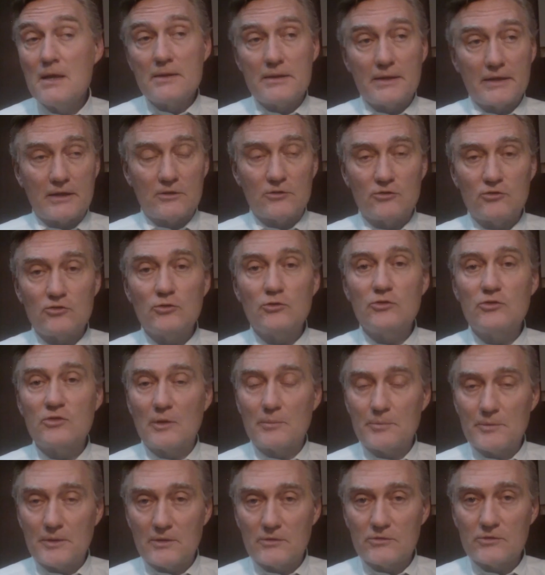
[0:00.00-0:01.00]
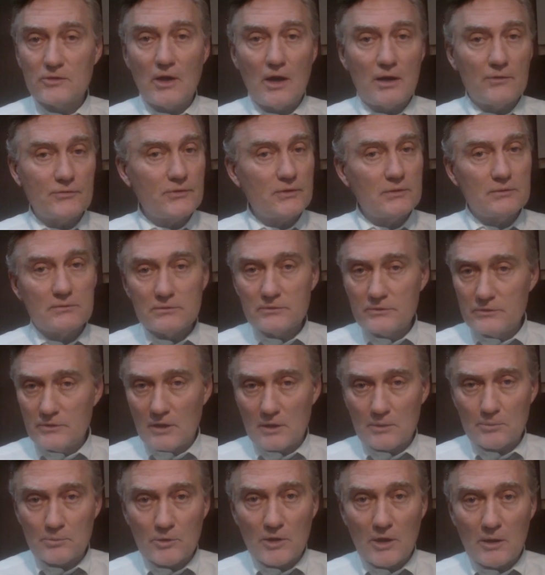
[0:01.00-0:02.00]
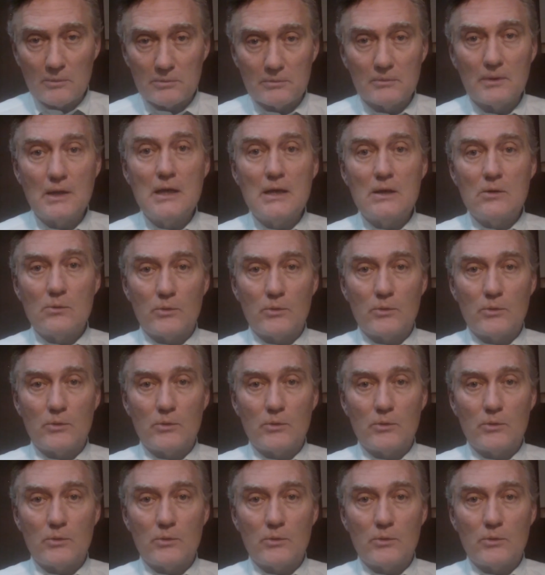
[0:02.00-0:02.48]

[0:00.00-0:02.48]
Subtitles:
They can chew something soft, it's not a problem.